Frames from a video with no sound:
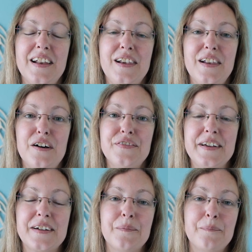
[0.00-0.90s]

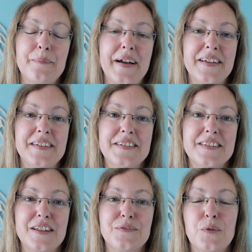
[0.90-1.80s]
loving
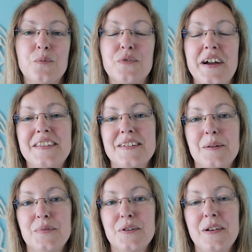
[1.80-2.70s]
companions that will brighten
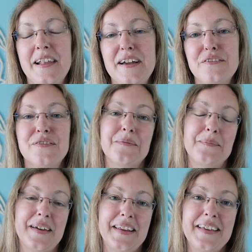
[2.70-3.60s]
up your life for
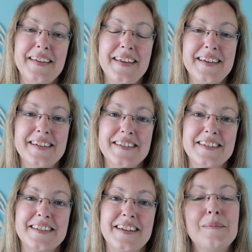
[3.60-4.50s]
many
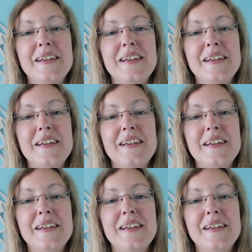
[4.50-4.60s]
years.